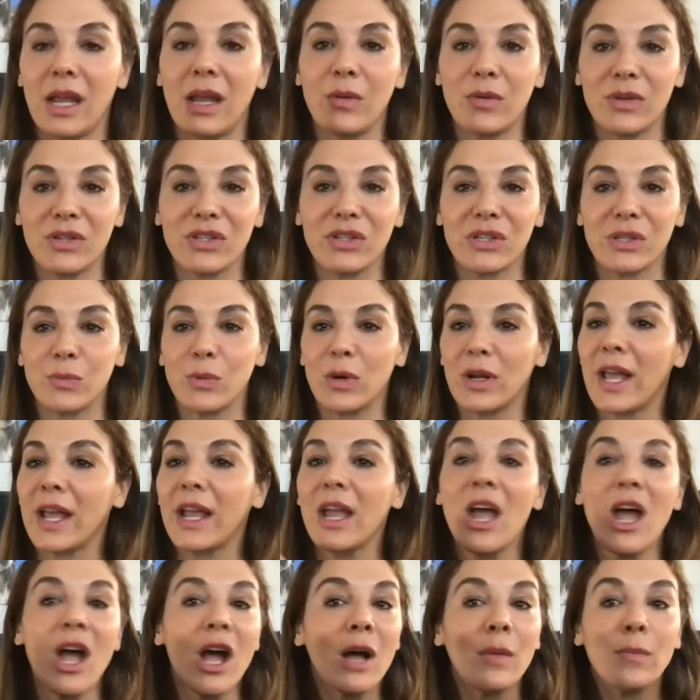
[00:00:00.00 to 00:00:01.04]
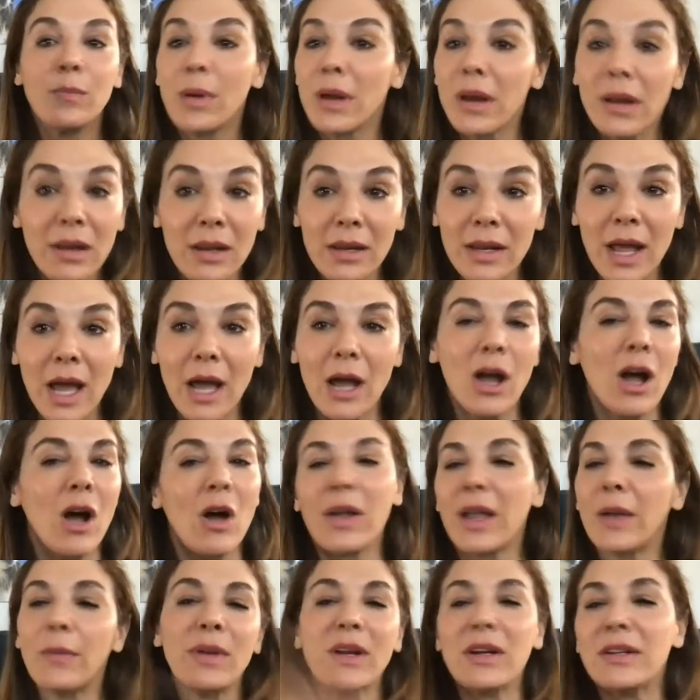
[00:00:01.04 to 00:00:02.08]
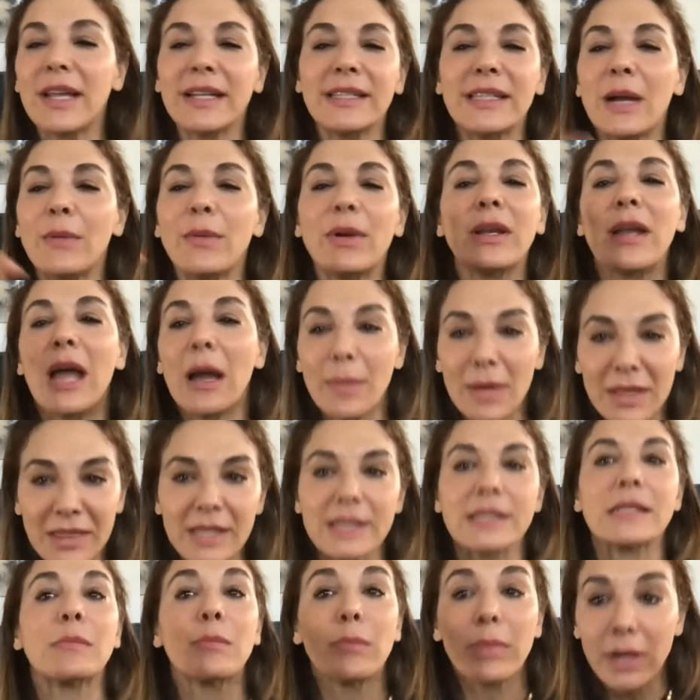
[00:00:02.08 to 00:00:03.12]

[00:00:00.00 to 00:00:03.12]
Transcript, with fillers: It was just more like, "But okay, we don't like that one. How about this?